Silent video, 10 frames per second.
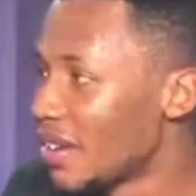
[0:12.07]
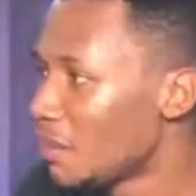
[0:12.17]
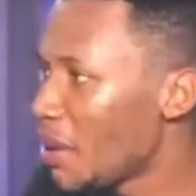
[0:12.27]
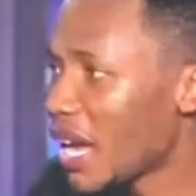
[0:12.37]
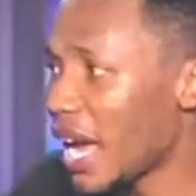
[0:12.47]

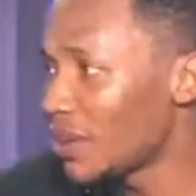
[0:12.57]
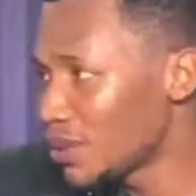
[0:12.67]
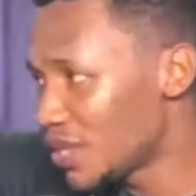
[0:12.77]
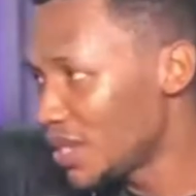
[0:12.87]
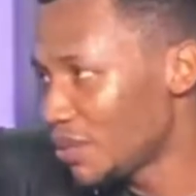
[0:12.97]
Make I not
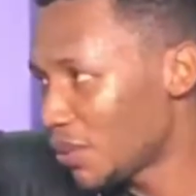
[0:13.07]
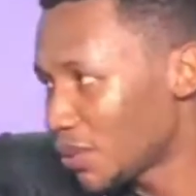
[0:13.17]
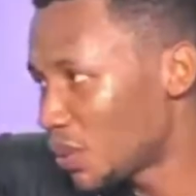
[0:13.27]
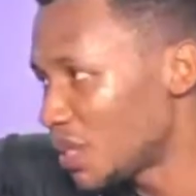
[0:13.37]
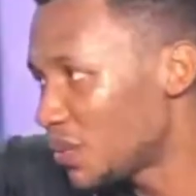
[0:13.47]
see you for
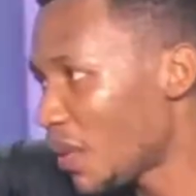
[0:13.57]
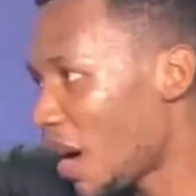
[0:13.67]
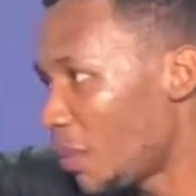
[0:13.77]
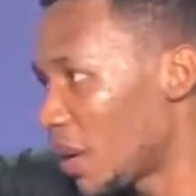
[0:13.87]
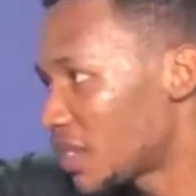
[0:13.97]

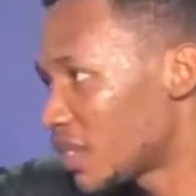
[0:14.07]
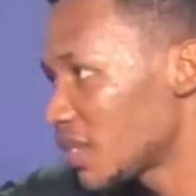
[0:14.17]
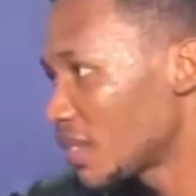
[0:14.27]
24 hours.